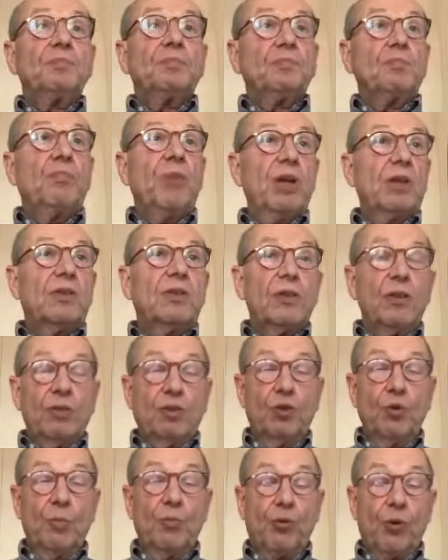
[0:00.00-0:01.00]
But
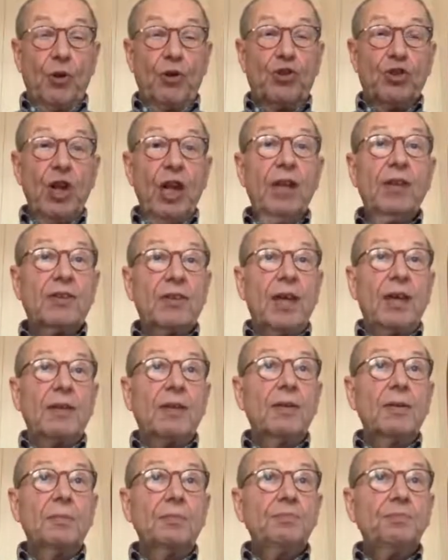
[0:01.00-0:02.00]
to project that
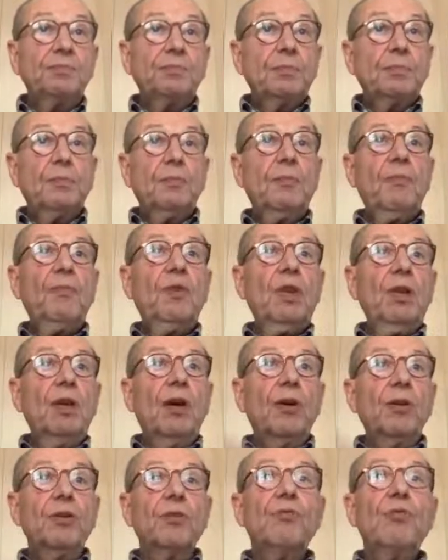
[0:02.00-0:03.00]

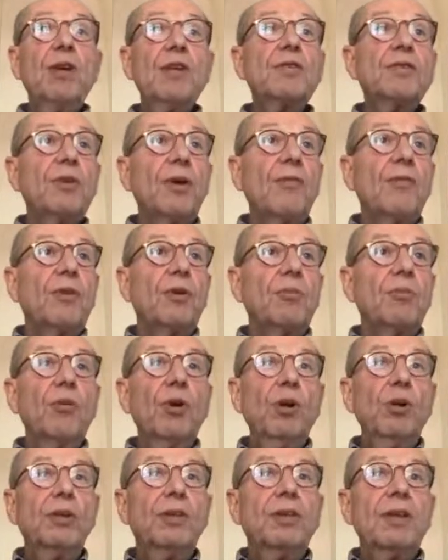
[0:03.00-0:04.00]
on the rest of the
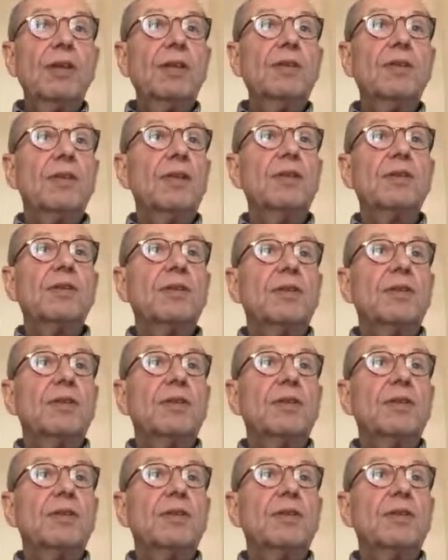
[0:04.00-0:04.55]
world is